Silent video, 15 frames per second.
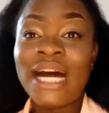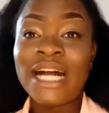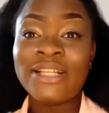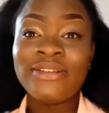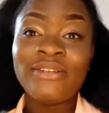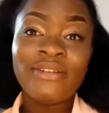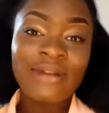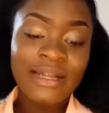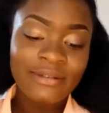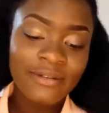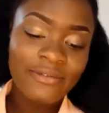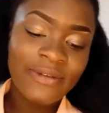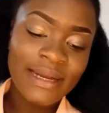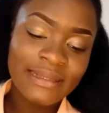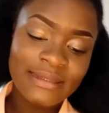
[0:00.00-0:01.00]
Another
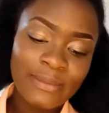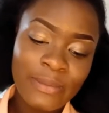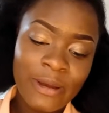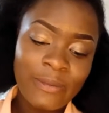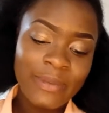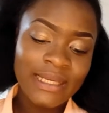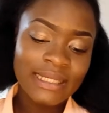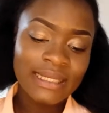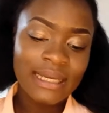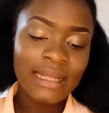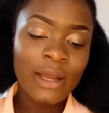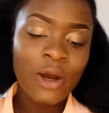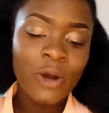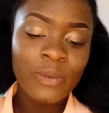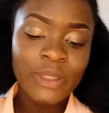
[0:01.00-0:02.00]
random fact about me is
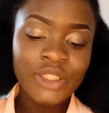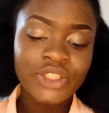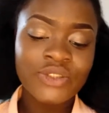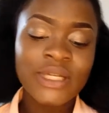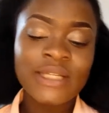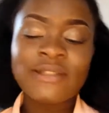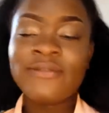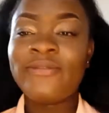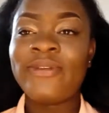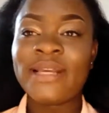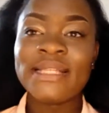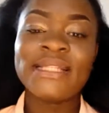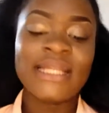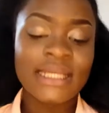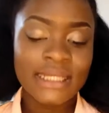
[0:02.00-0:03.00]
that I always try to
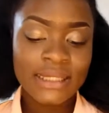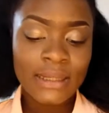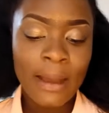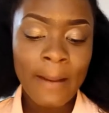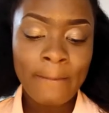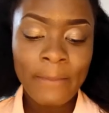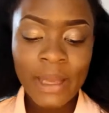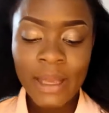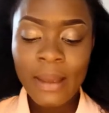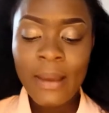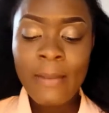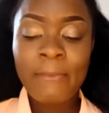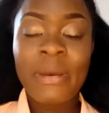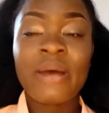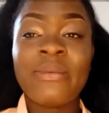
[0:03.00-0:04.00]
fix things up
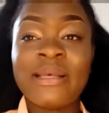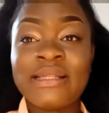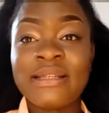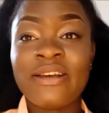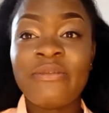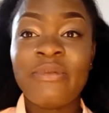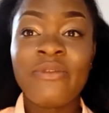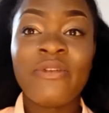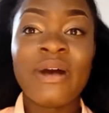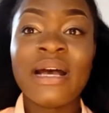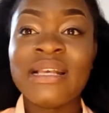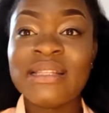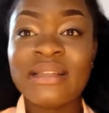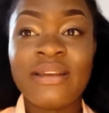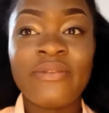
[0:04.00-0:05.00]
by myself before
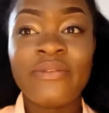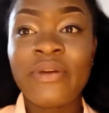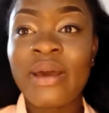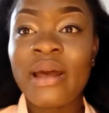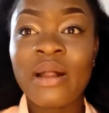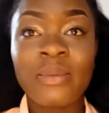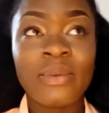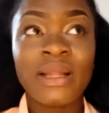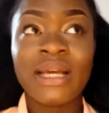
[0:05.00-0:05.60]
asking for help.